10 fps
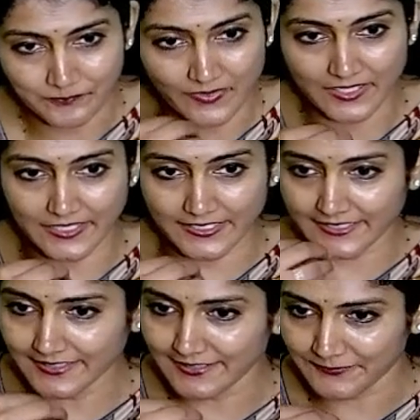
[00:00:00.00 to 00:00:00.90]
Eat it.
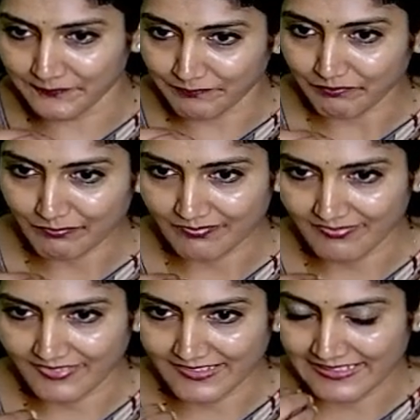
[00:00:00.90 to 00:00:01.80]

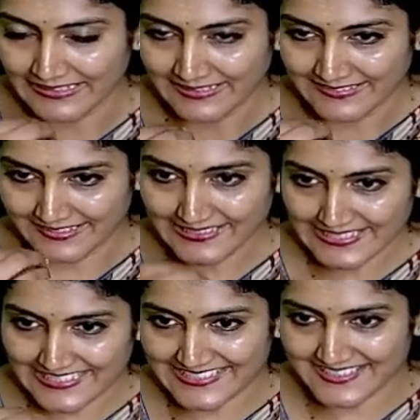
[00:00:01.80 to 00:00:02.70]
Right, eat
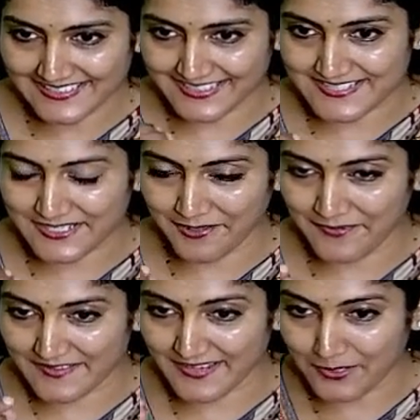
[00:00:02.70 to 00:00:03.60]
it. Yesterday we
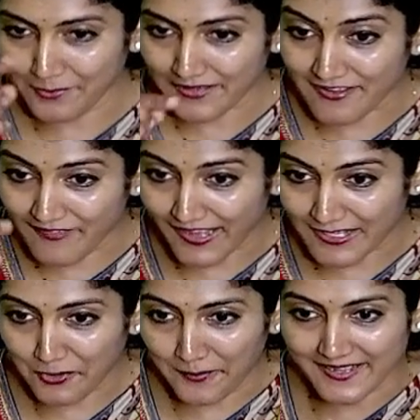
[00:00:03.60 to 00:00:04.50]
said no,
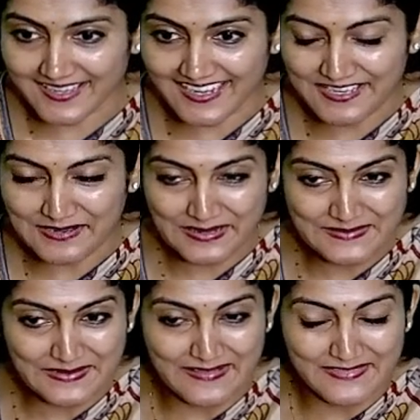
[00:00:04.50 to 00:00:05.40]
evaluate, address,
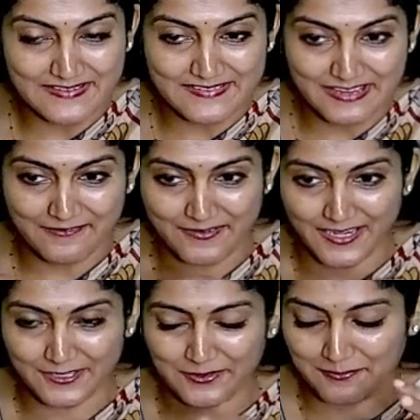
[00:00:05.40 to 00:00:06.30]
and then safeguard. You
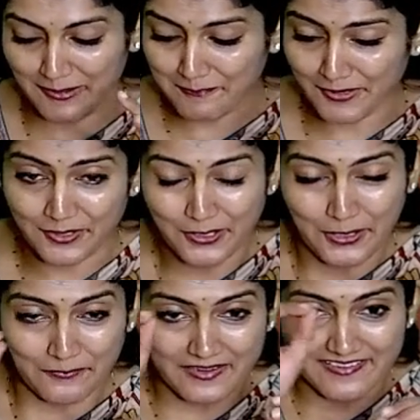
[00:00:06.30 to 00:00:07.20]
remember we
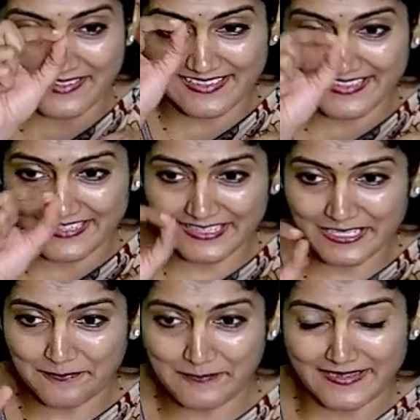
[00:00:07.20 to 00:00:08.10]
had written
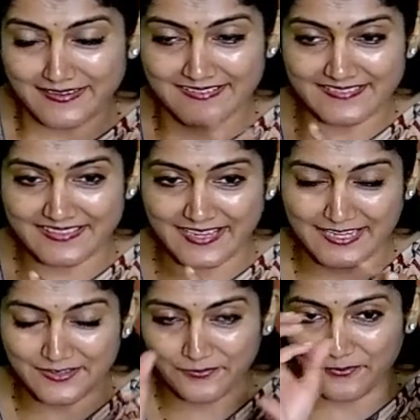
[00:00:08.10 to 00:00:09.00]
independence threats.
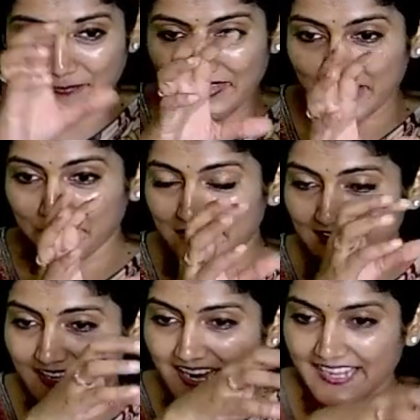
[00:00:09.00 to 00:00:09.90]
From that we take
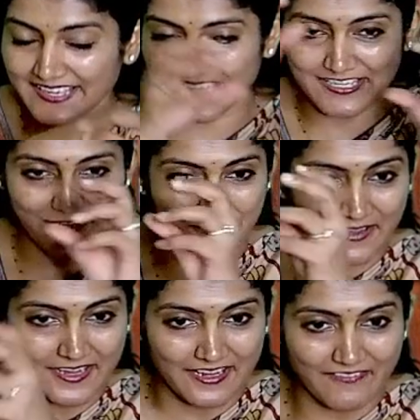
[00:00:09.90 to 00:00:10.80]
identify,
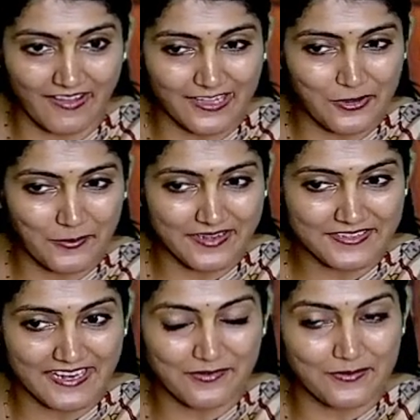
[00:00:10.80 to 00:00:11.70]
evaluate,
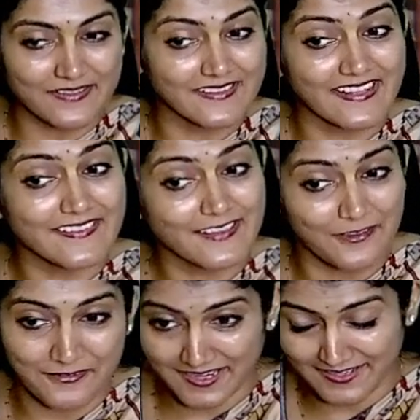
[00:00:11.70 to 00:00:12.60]
address, and
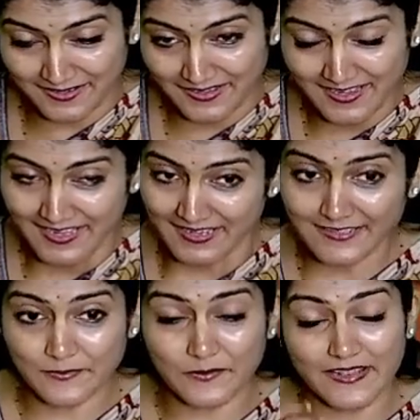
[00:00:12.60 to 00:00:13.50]
safeguard. Right. So
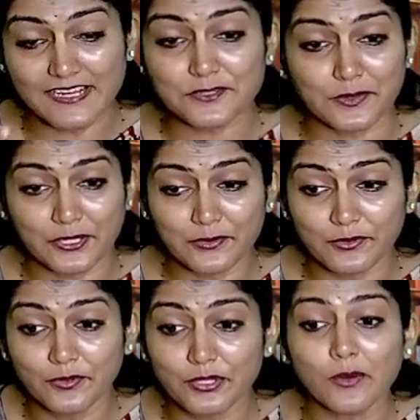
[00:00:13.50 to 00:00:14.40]
next what you do,
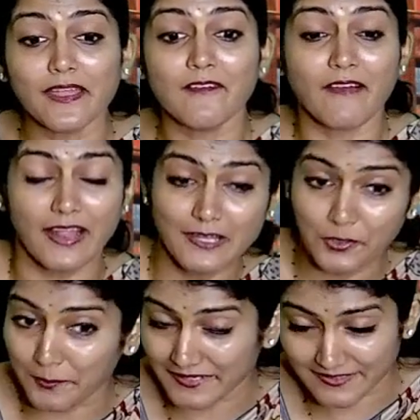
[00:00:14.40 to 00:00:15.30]
you evaluate the